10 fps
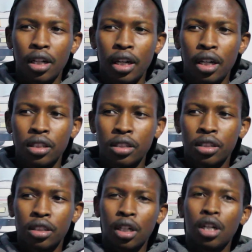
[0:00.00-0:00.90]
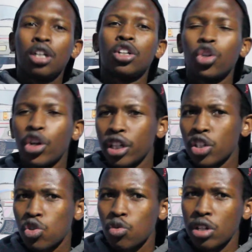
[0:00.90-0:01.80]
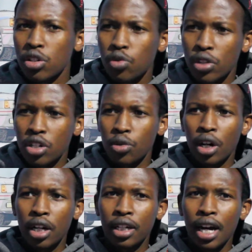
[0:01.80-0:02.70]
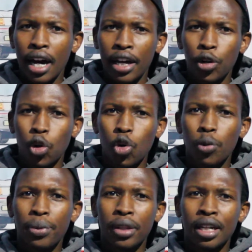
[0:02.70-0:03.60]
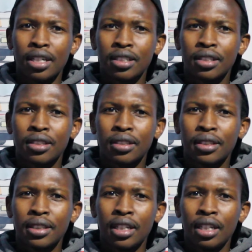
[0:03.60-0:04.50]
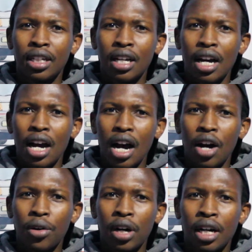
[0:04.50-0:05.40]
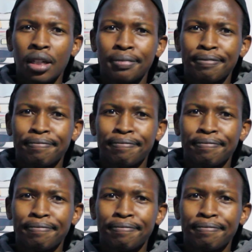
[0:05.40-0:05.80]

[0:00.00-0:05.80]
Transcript: And going into 2021, I hope that our